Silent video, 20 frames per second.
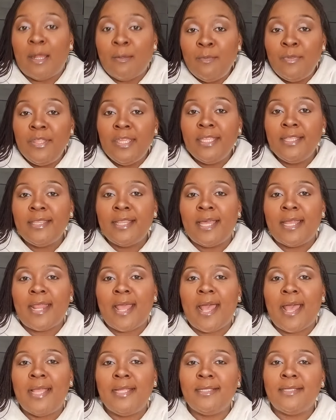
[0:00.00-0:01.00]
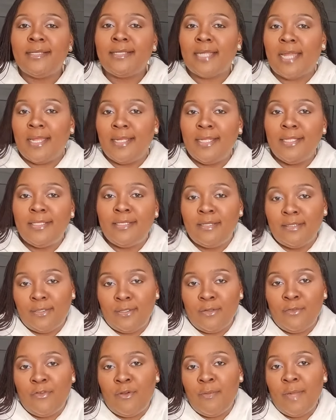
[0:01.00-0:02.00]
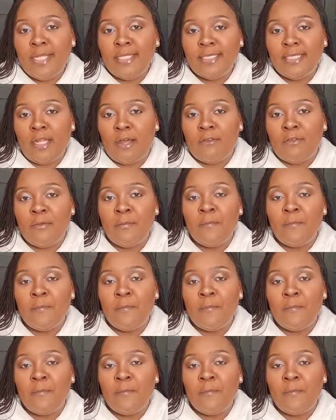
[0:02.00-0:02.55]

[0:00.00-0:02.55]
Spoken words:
something that I decided to do for myself.